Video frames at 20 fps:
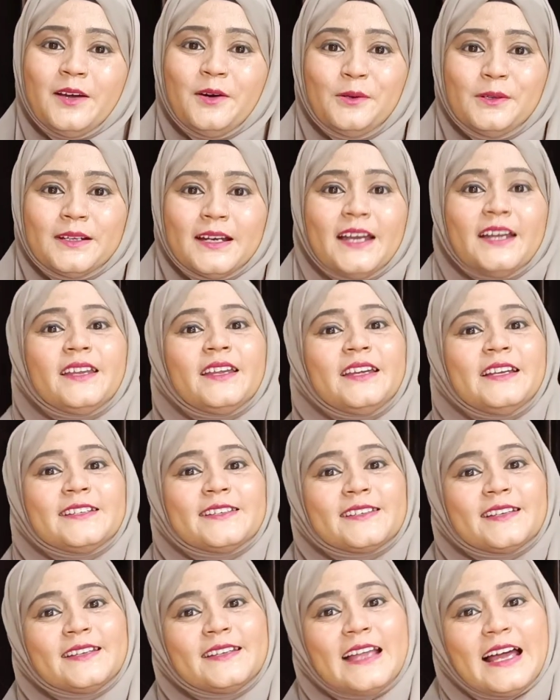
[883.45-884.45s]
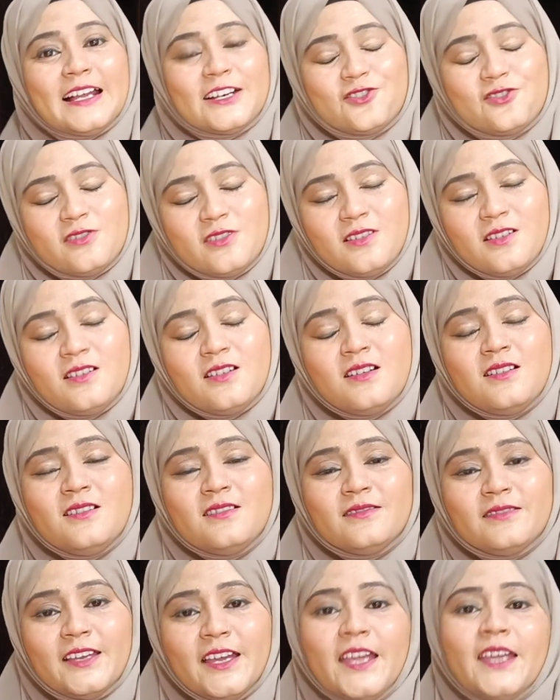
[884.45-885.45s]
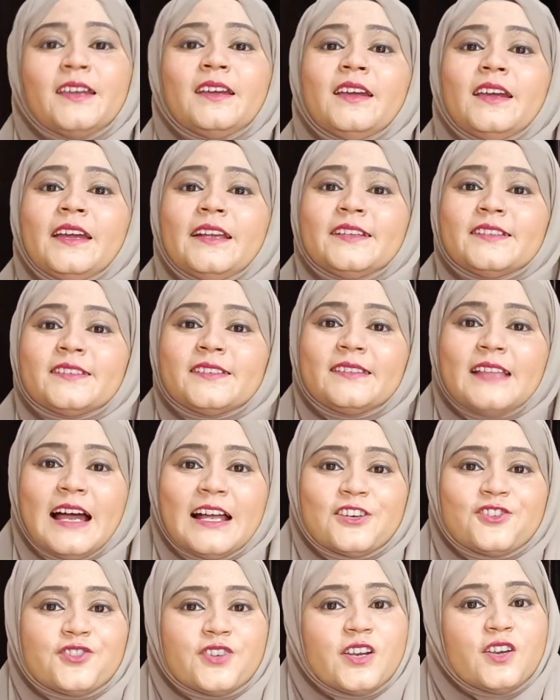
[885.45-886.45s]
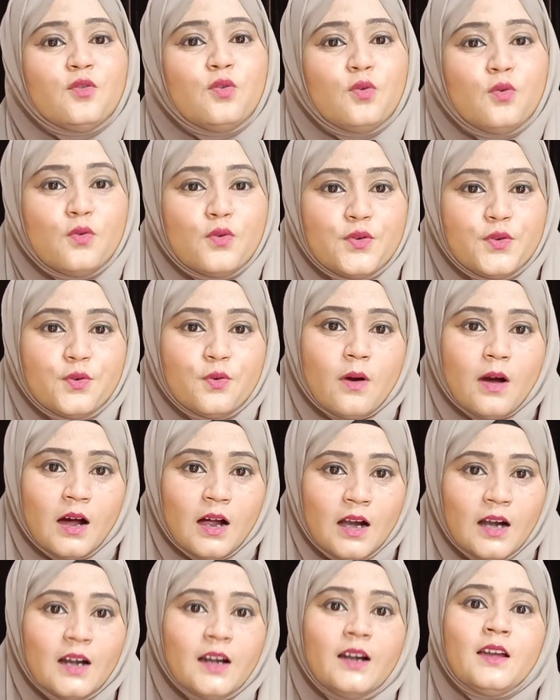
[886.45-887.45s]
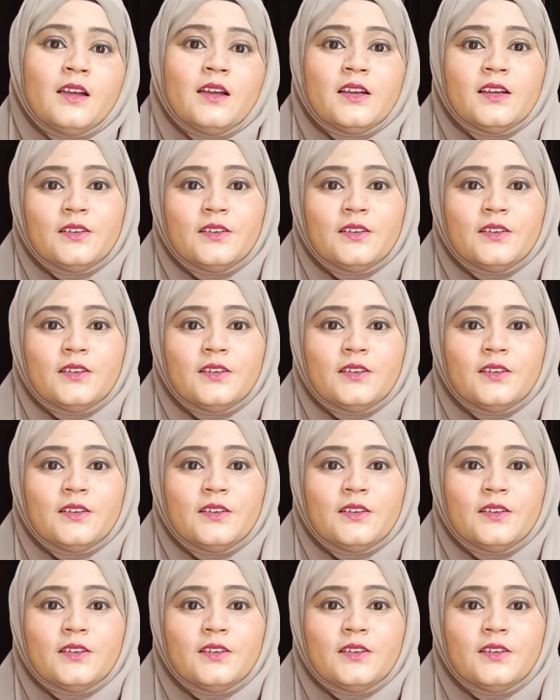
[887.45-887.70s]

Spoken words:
Alright, it's a natural thing, it's natural who you are.